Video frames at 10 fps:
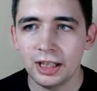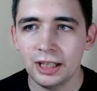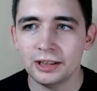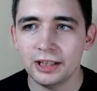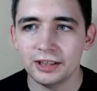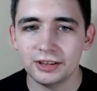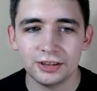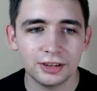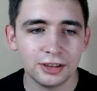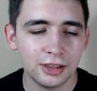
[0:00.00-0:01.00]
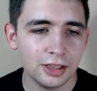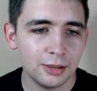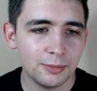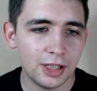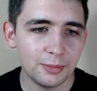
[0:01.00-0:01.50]
headless
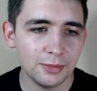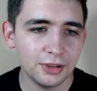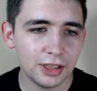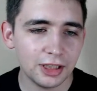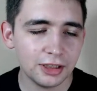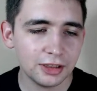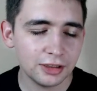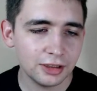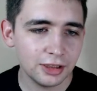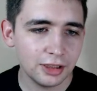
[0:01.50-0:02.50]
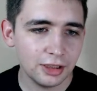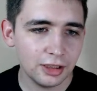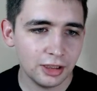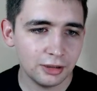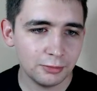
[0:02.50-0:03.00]
parameter
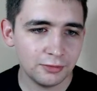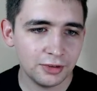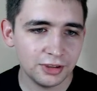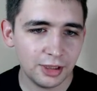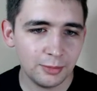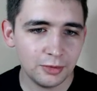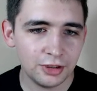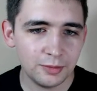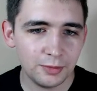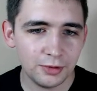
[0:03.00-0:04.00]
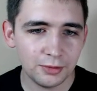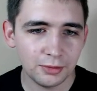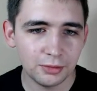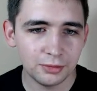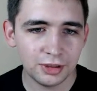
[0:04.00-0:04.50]
and with disable
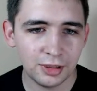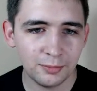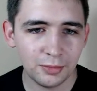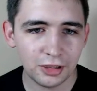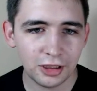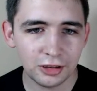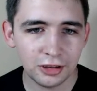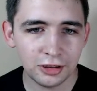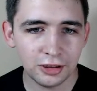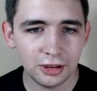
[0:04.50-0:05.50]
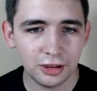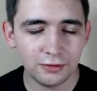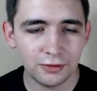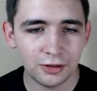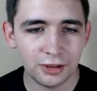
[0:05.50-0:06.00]
GPU temporarily
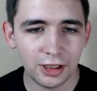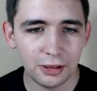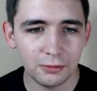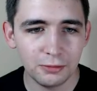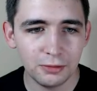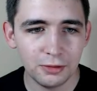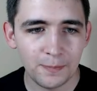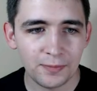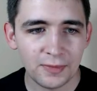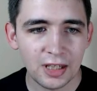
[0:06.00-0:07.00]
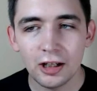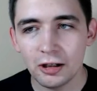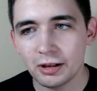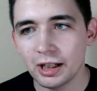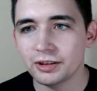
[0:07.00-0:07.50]
needed for now.
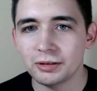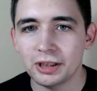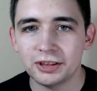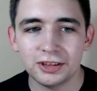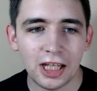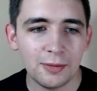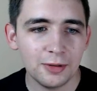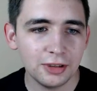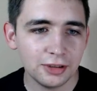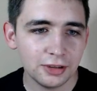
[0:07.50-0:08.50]
Okay, so let's type it.